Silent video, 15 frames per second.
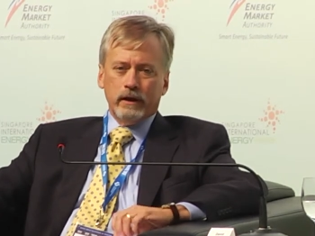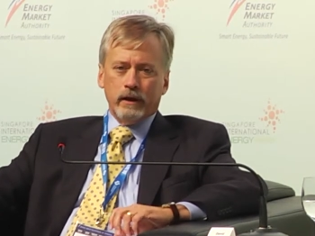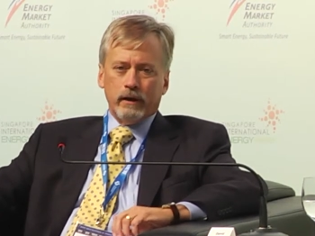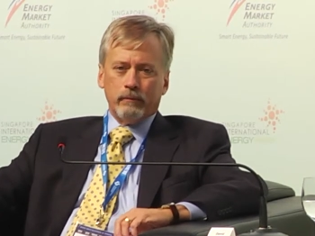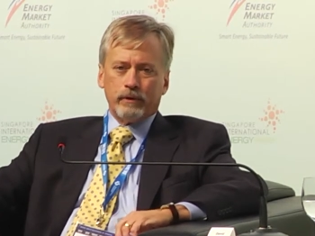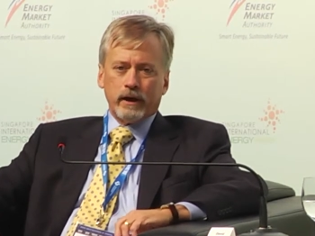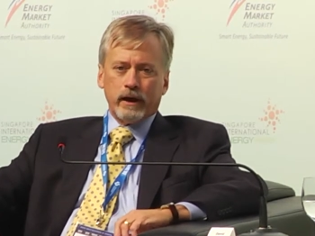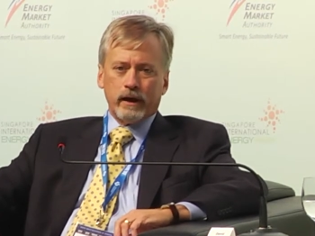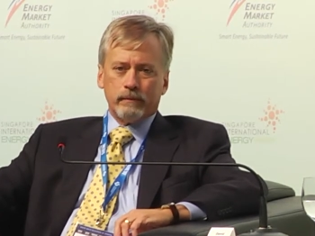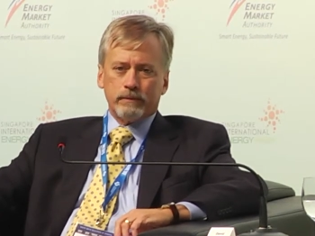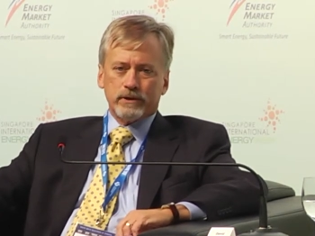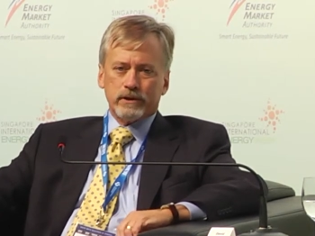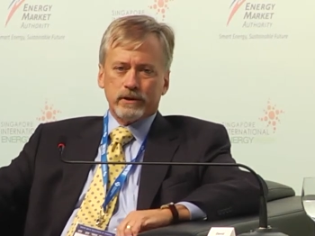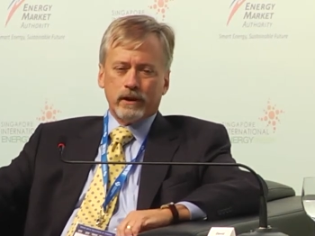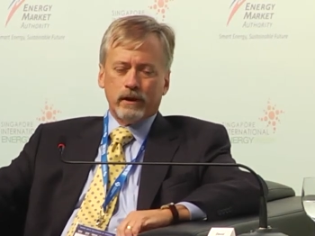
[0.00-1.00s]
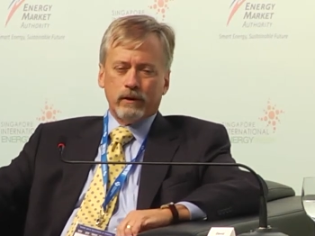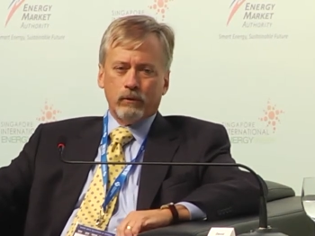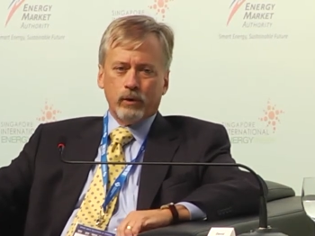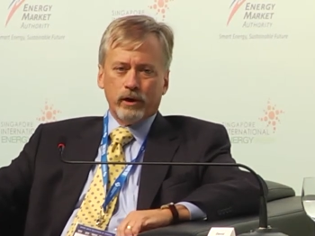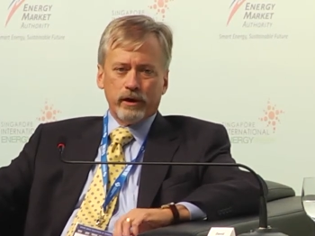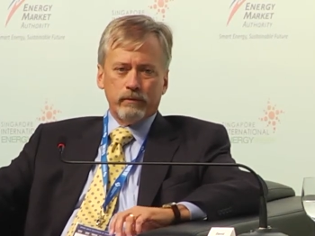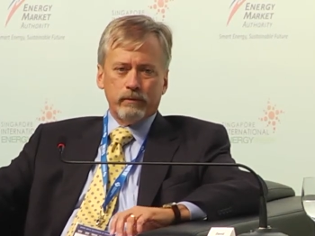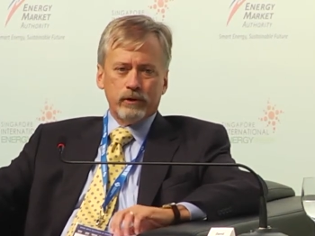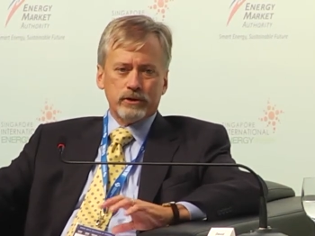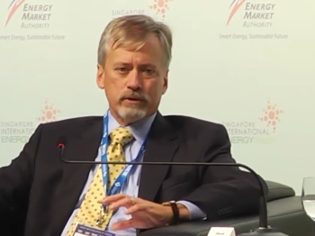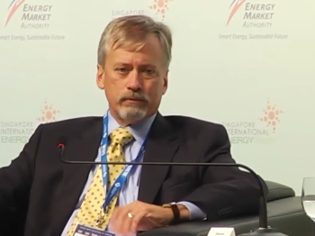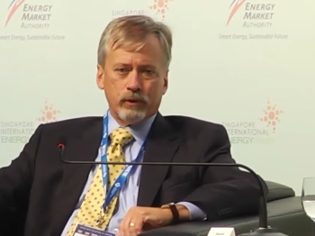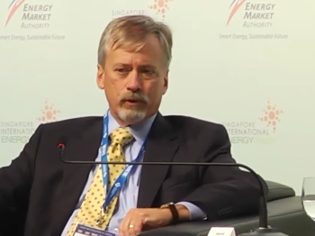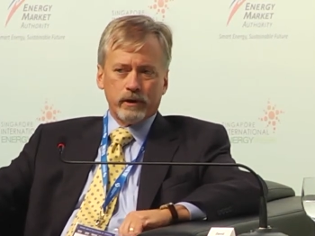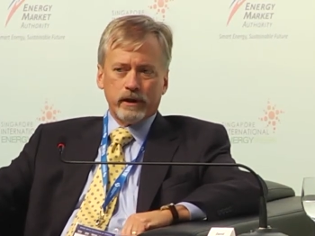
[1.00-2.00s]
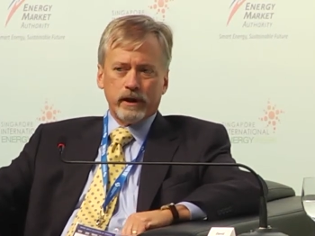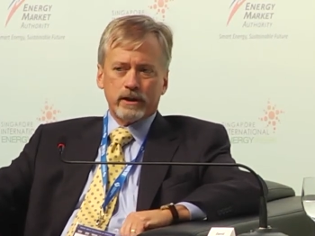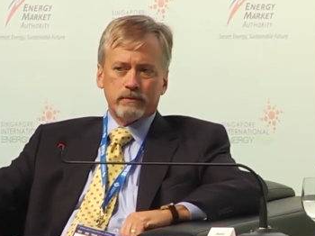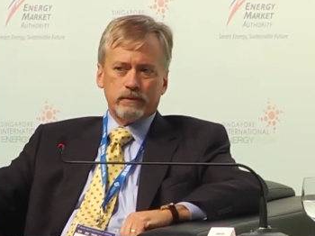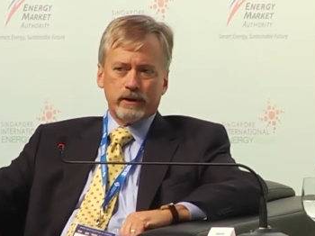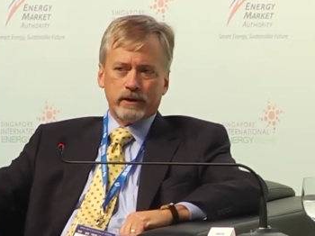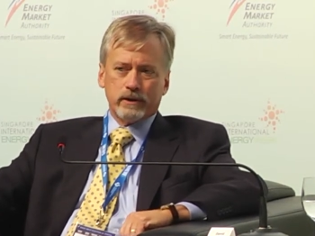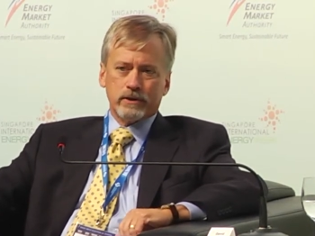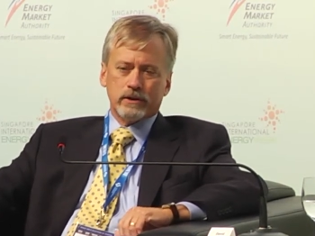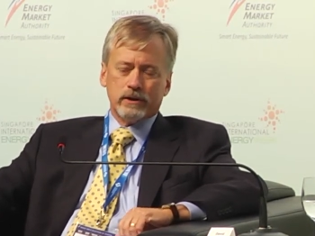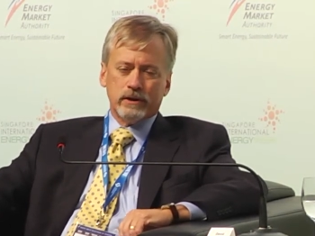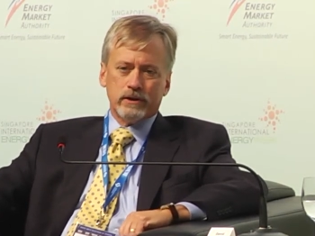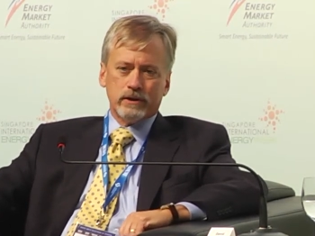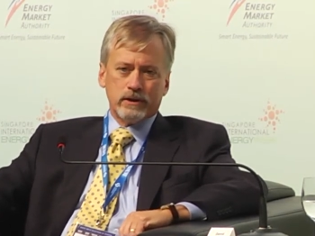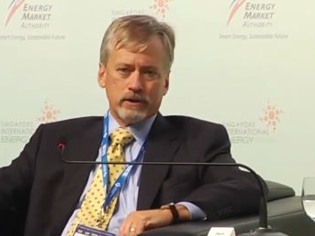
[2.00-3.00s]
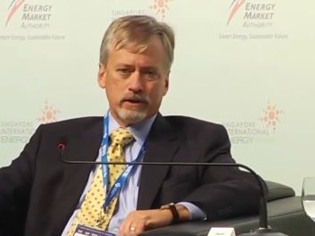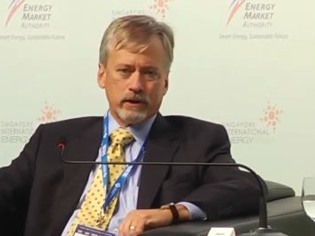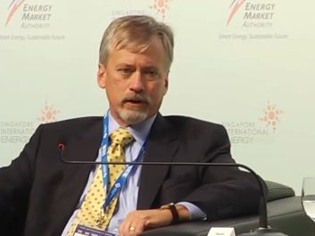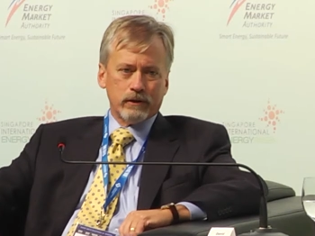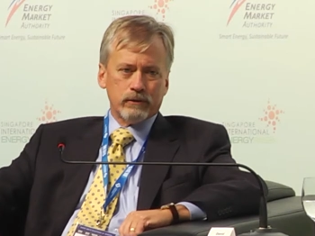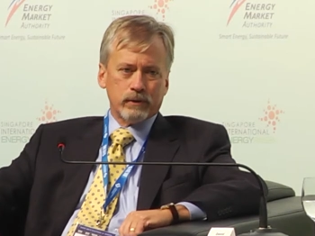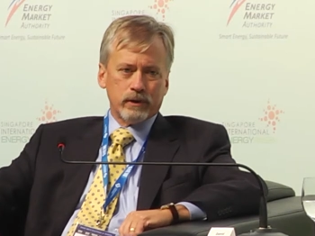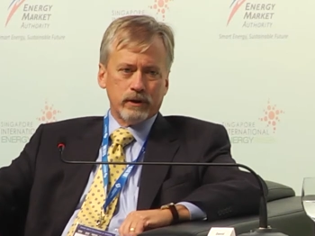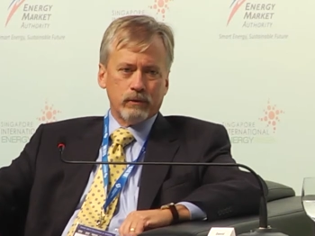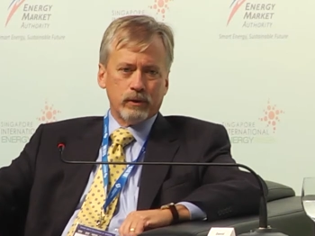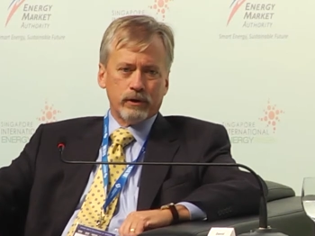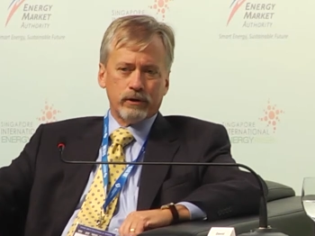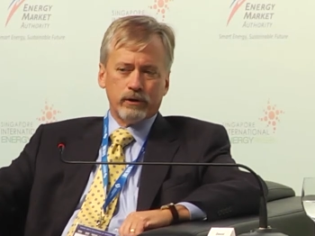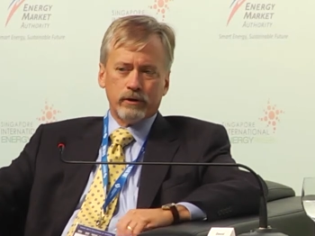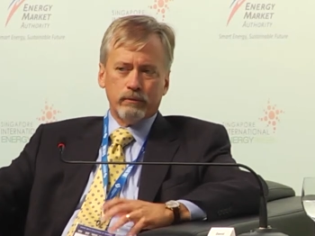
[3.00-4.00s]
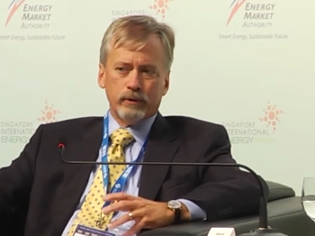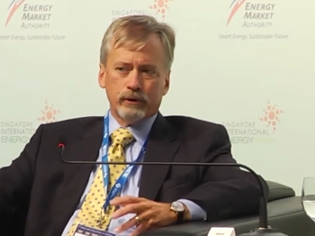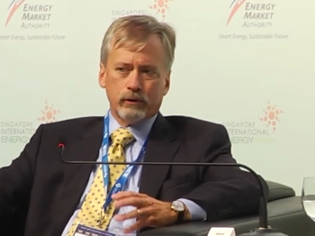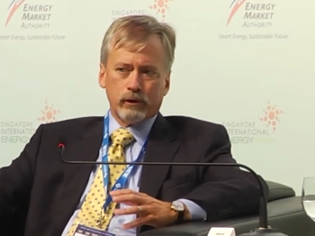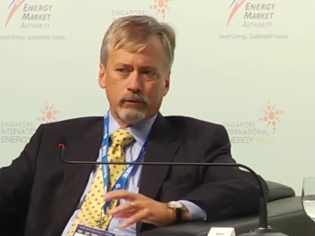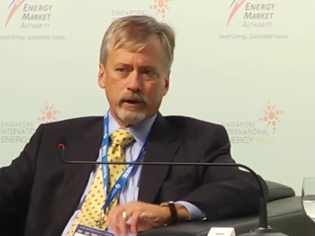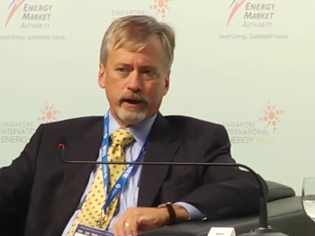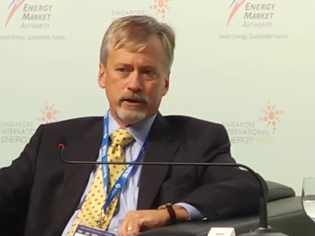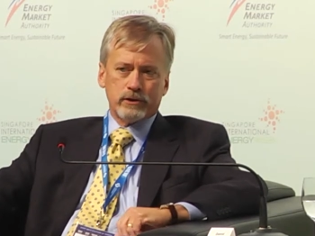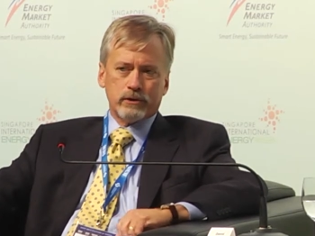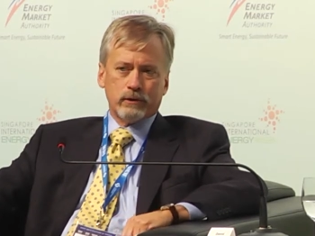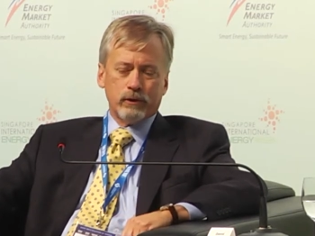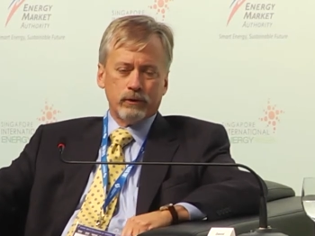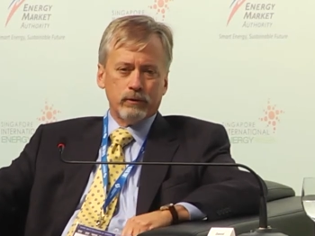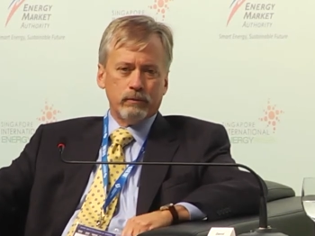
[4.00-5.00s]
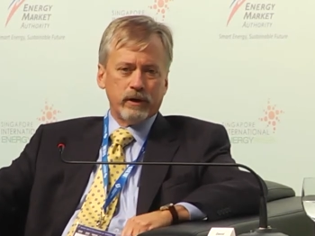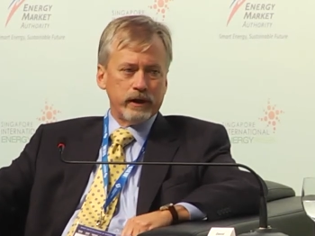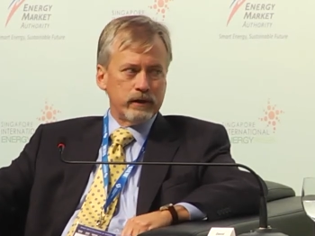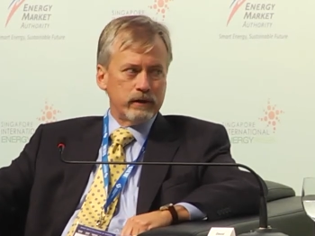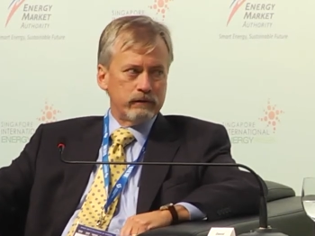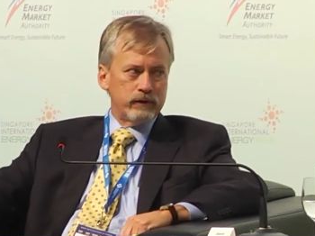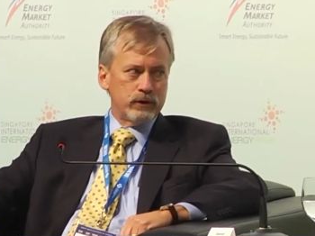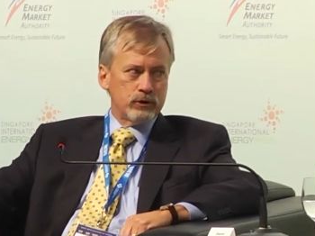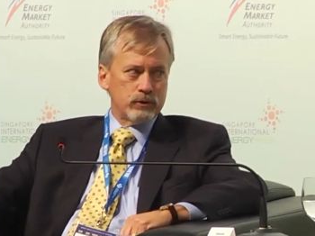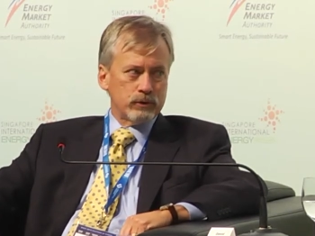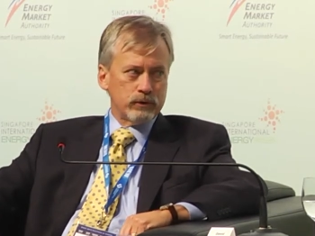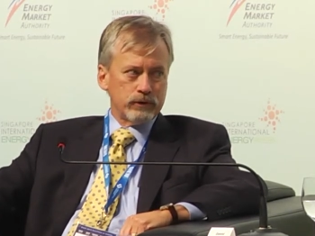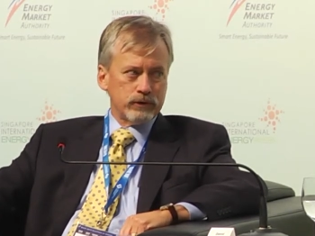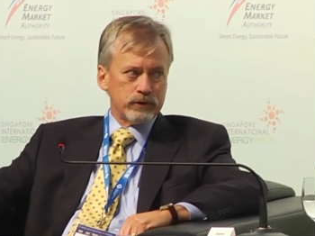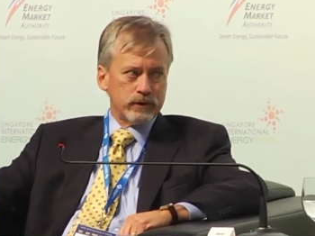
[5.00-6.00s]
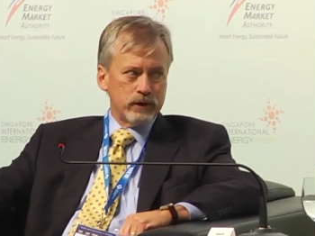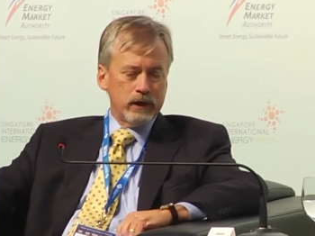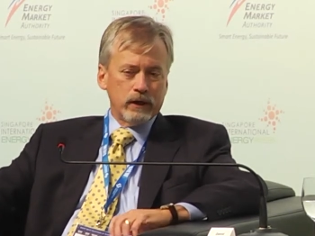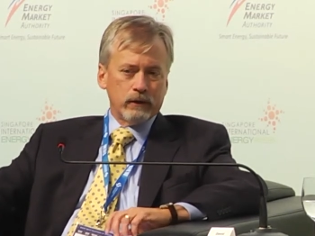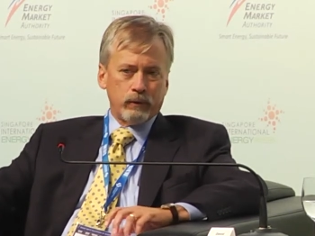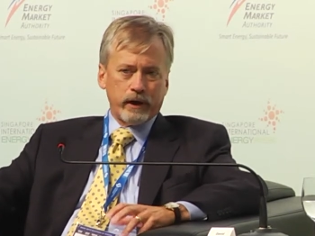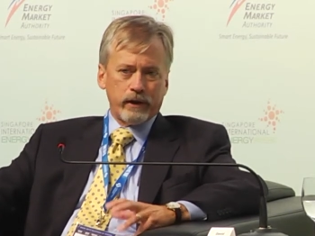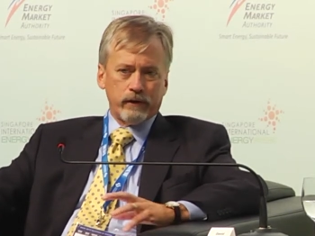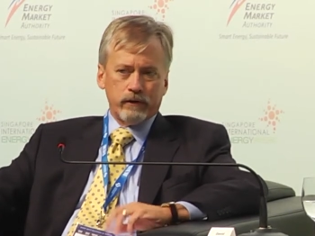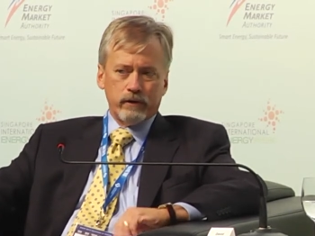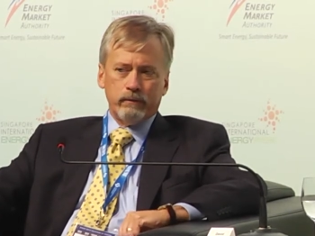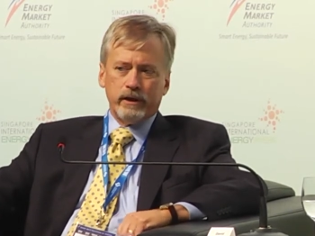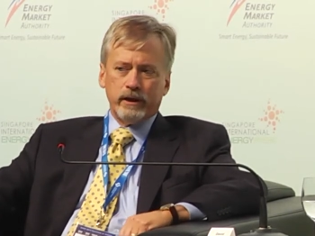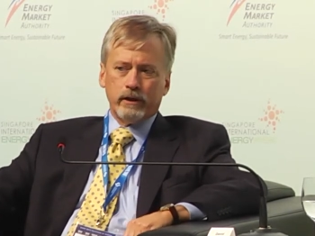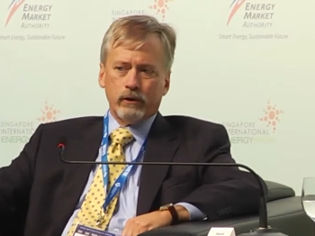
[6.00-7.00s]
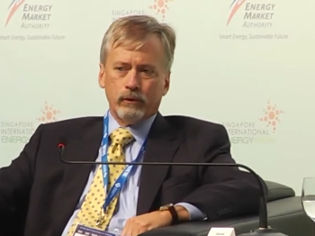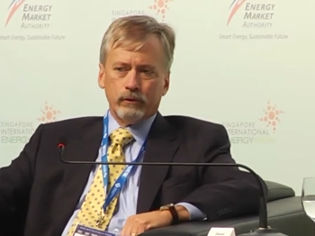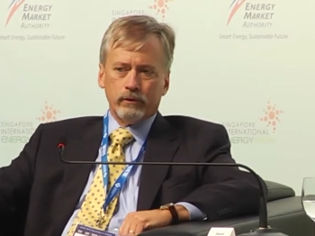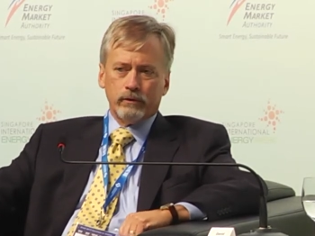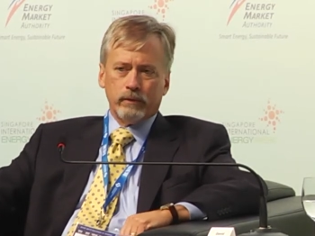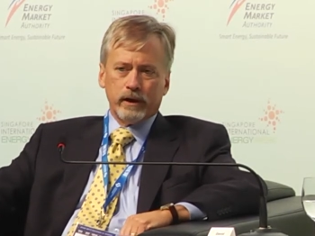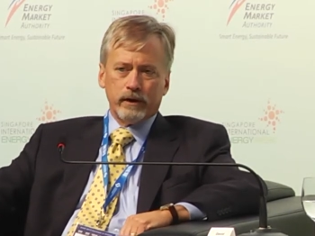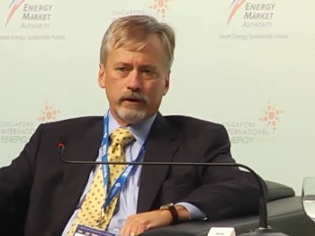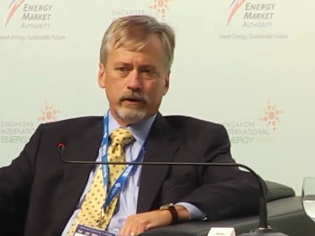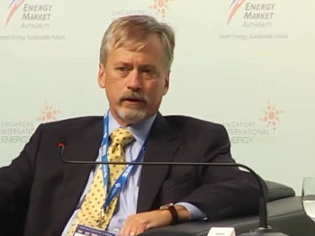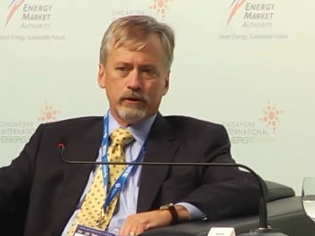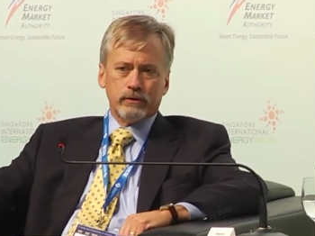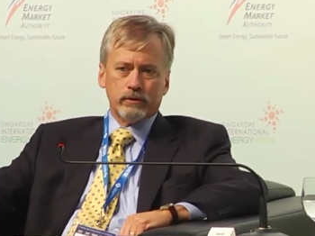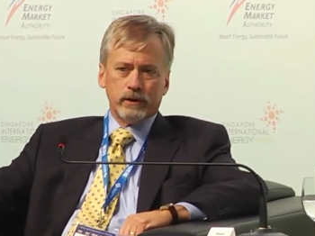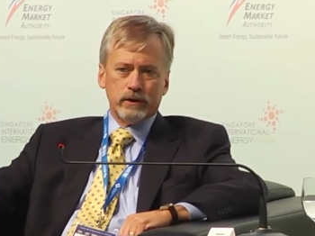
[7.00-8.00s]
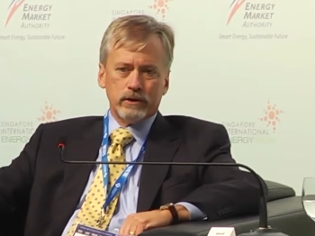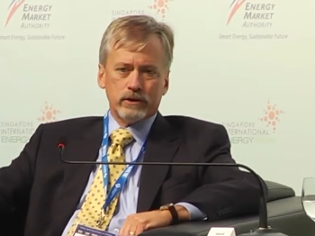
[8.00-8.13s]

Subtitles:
And perhaps one of the most important aspects is it's a country where the mineral rights are owned by individuals rather than being owned by the country.